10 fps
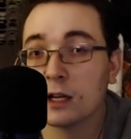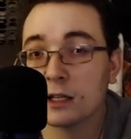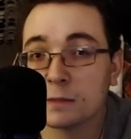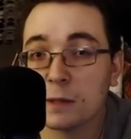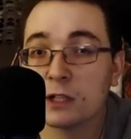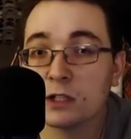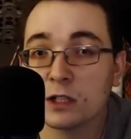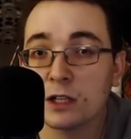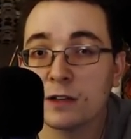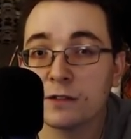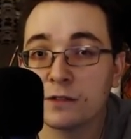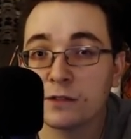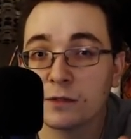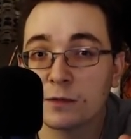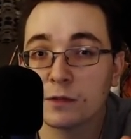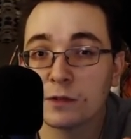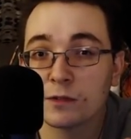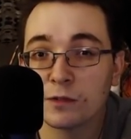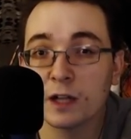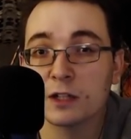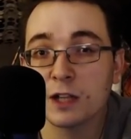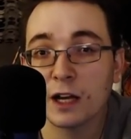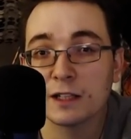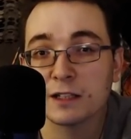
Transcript: especially if franchise